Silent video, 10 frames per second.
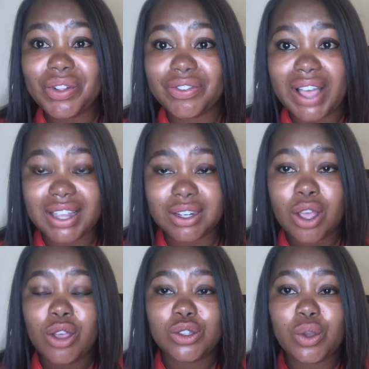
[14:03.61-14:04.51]
find.
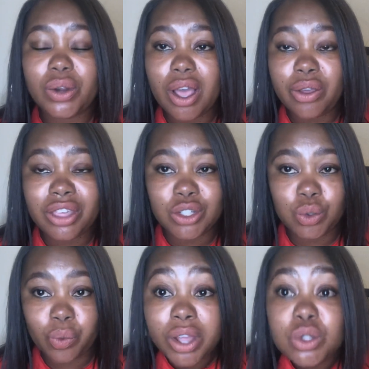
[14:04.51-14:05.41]
So now that you
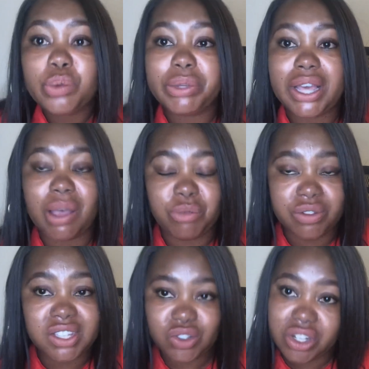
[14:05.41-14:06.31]
want to become, you
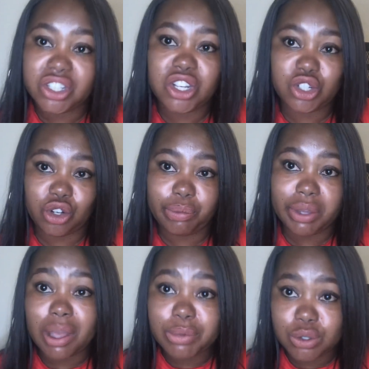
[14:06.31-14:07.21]
set your intention of
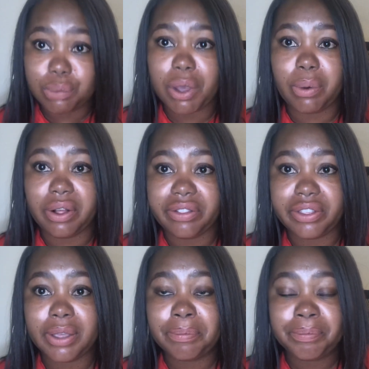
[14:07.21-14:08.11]
becoming super
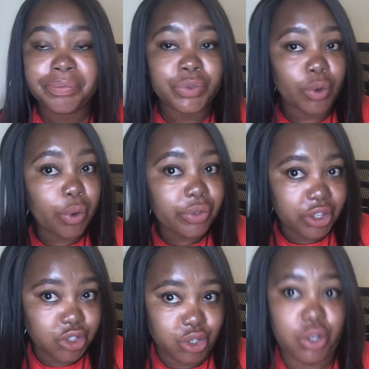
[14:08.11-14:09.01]
wealthy, or the
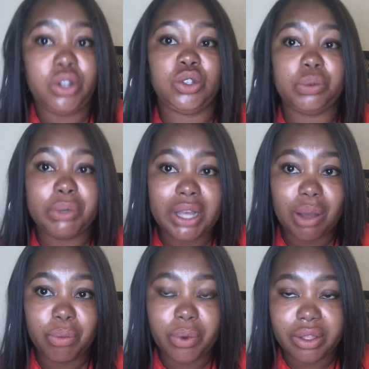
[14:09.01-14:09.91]
journey to
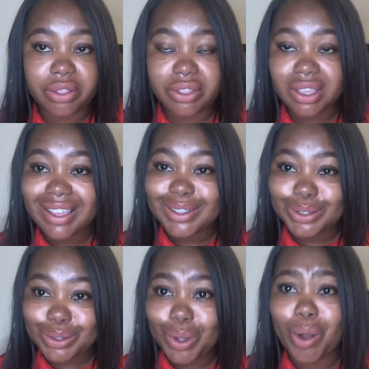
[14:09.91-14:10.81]
become wealthy,
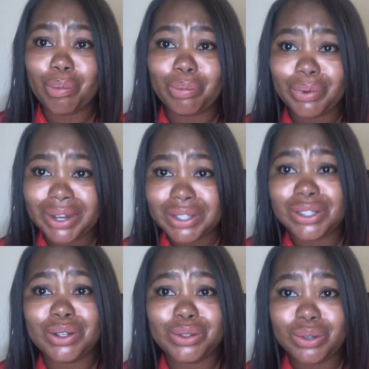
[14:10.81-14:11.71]
stop
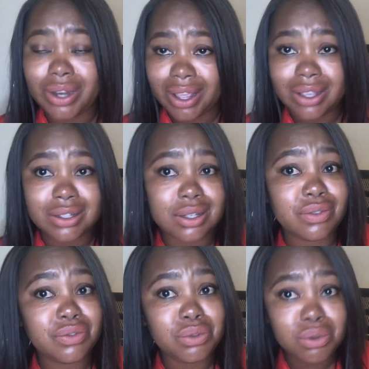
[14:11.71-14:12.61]
listening to
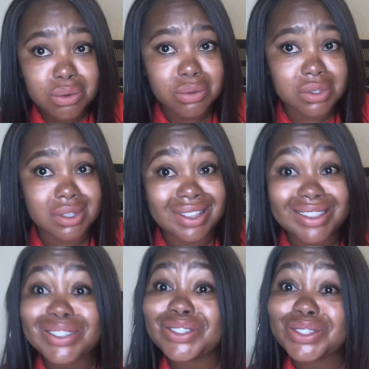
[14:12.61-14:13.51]
negative news.
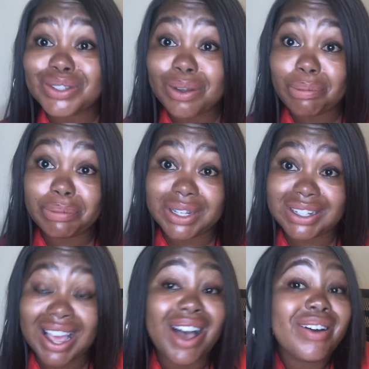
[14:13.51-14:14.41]
Stop it.
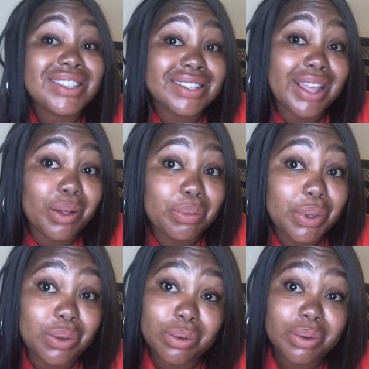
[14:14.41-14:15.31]
How is it helping
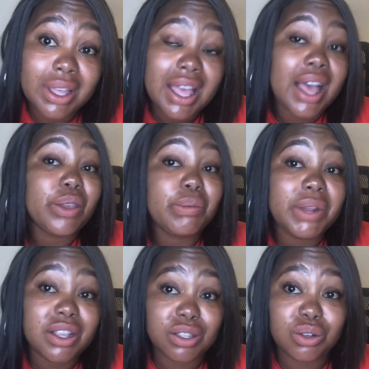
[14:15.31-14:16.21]
you? You've been
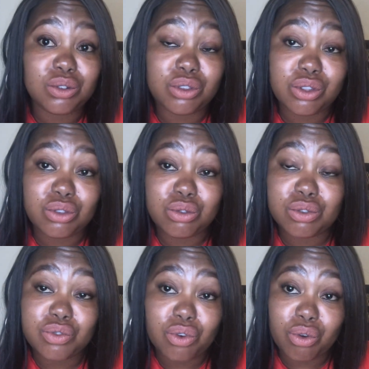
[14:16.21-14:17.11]
listening to this news
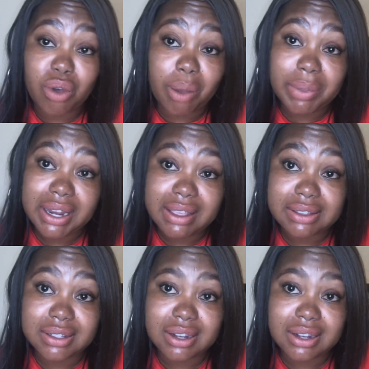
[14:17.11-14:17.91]
for how many years now?